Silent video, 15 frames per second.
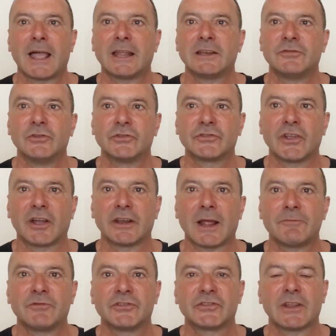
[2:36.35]
And if you sign
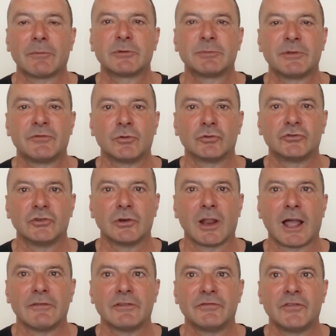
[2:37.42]
up for subs before
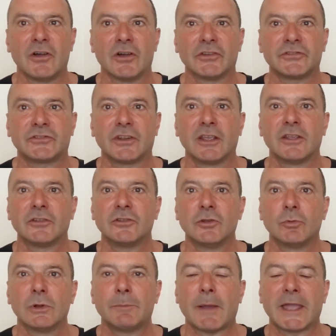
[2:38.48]
July the 1st,
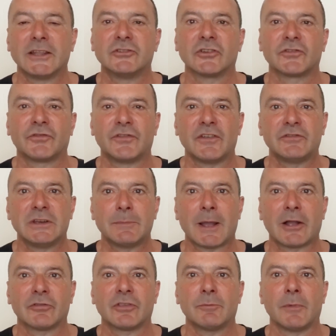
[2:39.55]
you will pay just
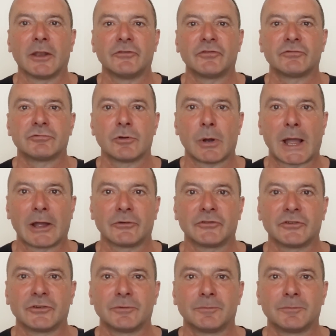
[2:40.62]
£50 a month throughout.